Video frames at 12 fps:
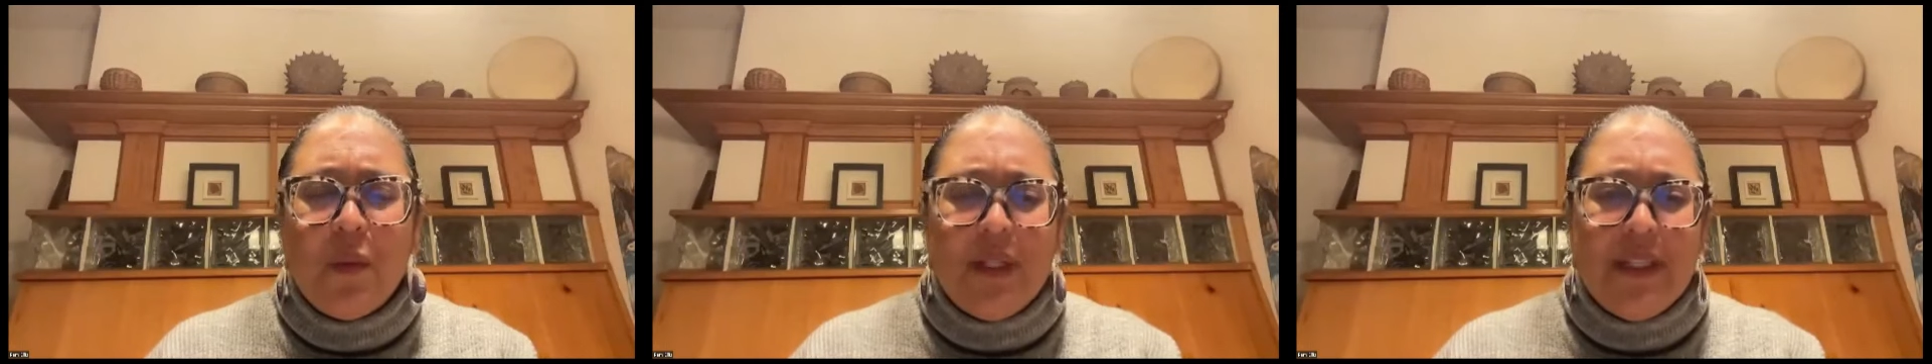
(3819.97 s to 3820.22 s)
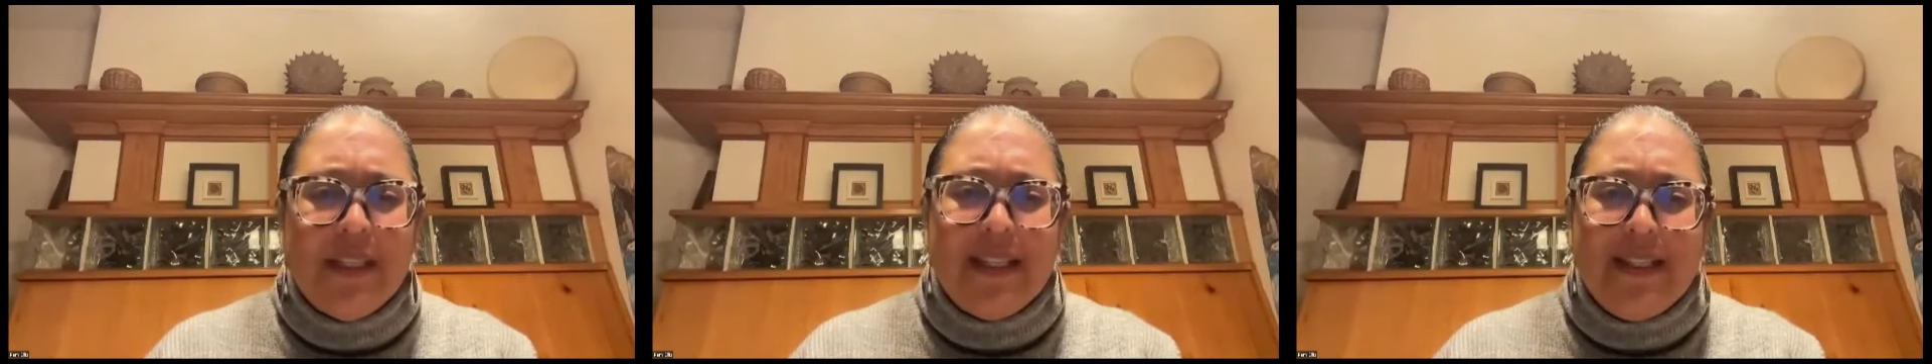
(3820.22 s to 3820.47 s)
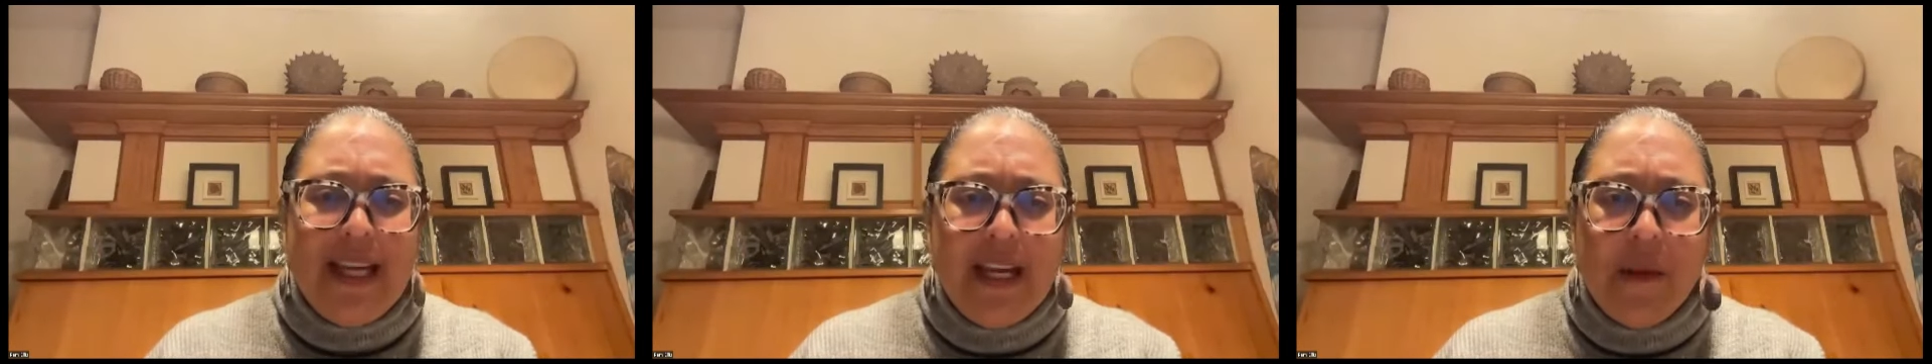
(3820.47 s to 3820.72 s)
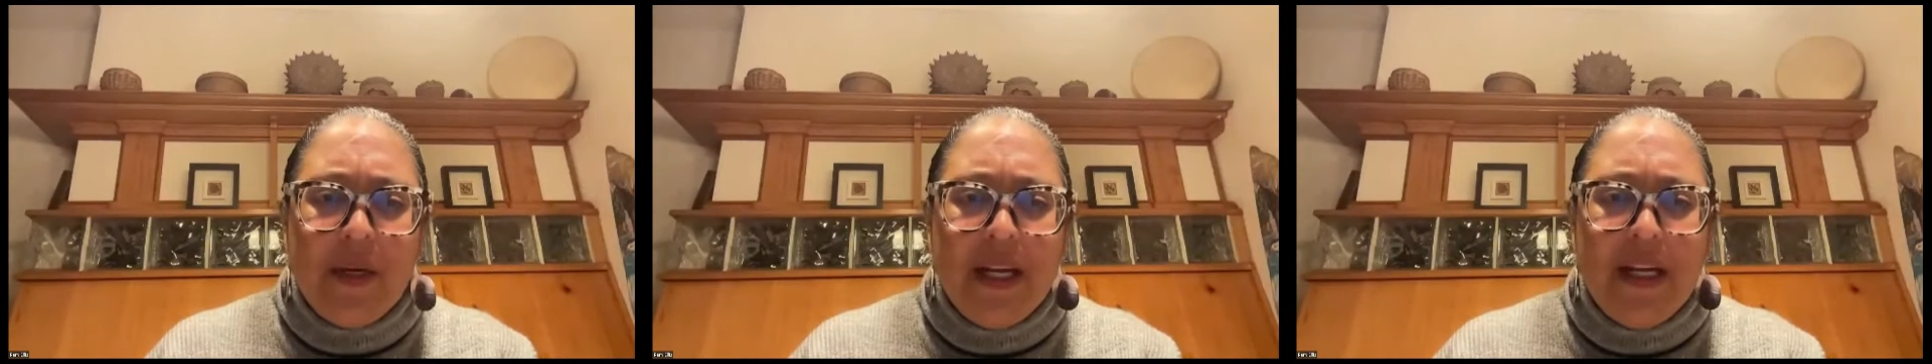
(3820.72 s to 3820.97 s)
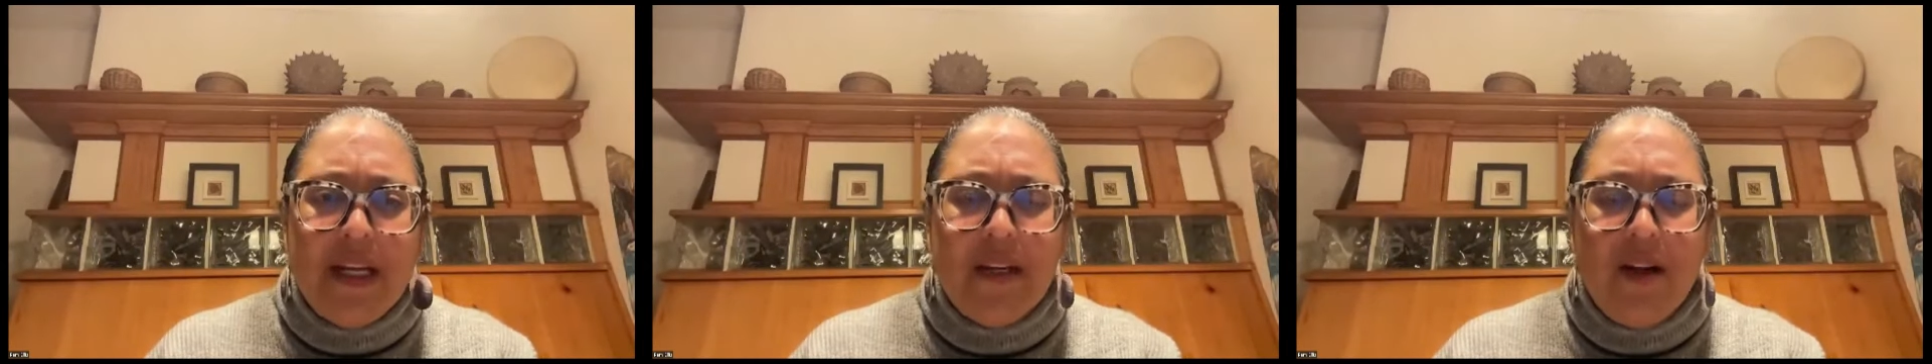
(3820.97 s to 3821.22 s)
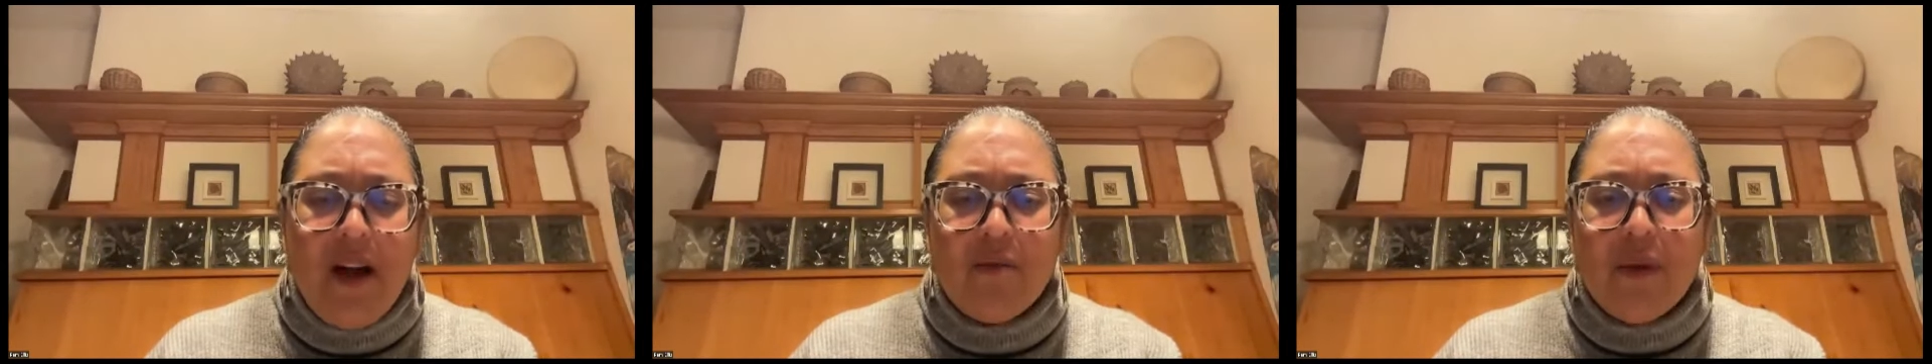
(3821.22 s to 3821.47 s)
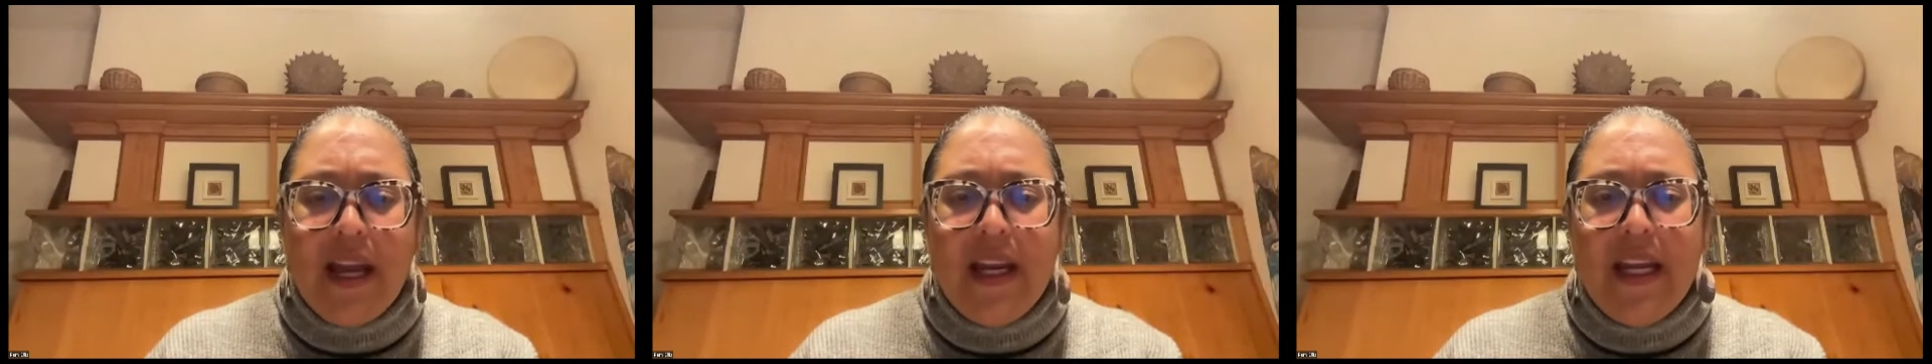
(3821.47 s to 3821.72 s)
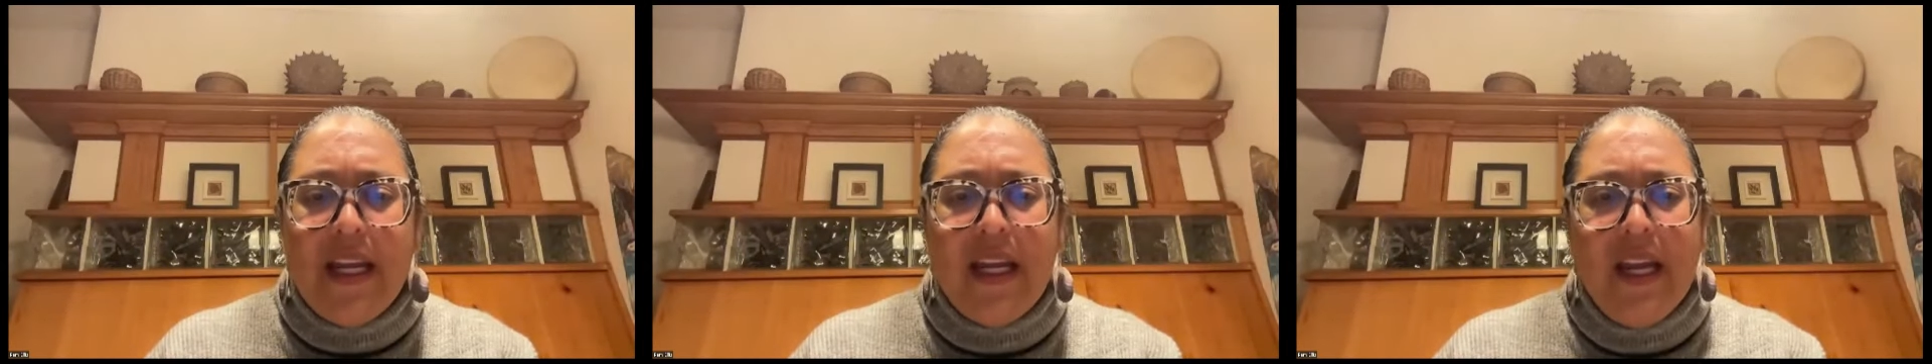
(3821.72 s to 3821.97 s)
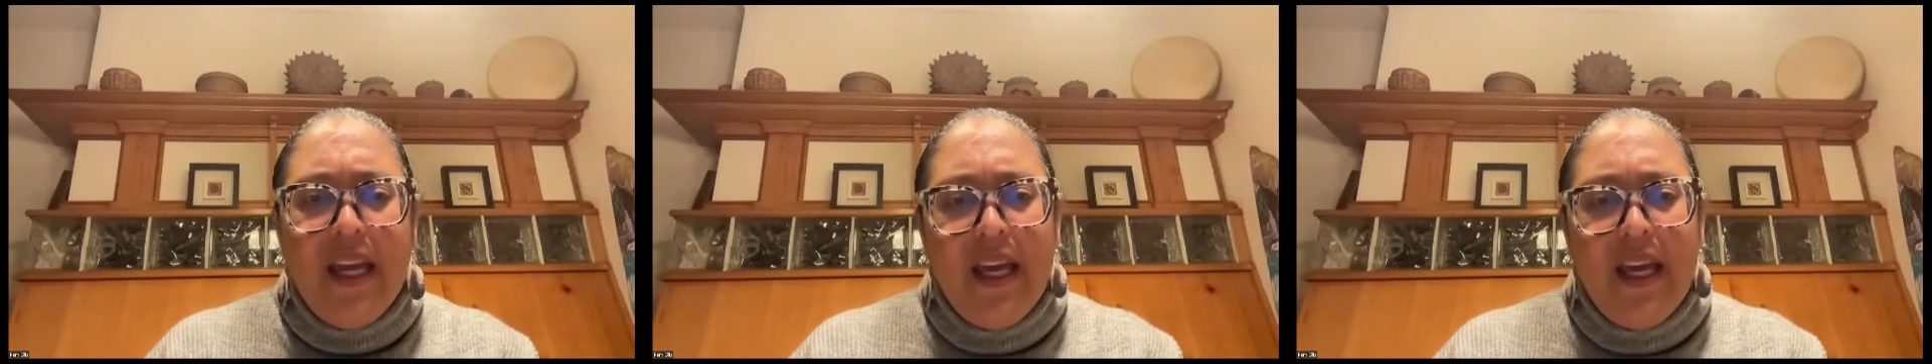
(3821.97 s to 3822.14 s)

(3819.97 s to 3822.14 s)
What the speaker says: was contaminated already,